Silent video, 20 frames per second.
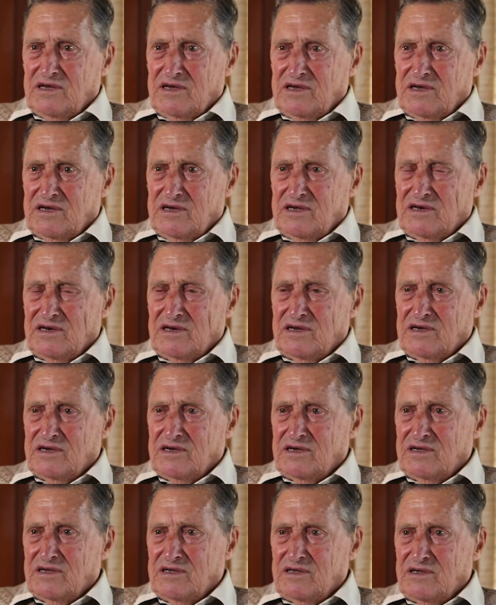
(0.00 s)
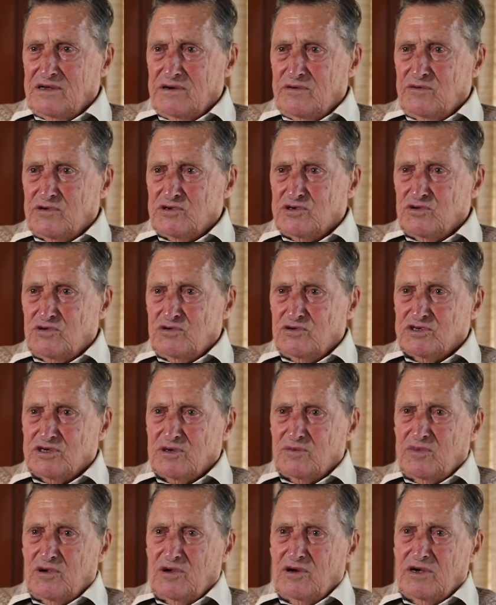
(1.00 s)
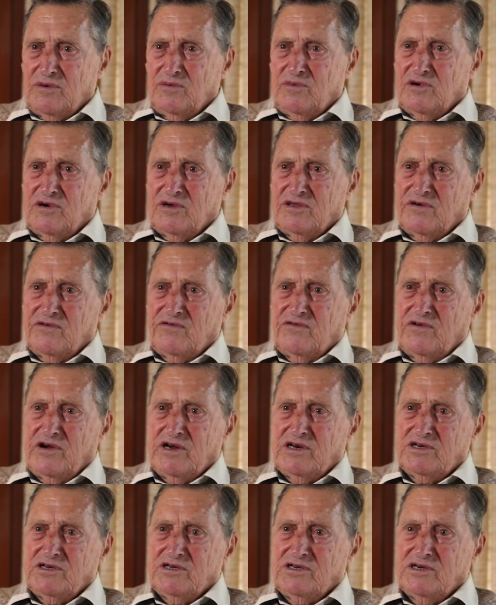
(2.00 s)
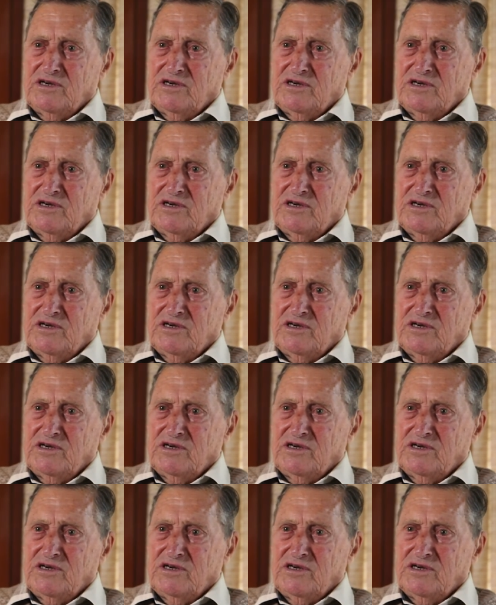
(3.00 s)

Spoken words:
And it was all supplied by the French.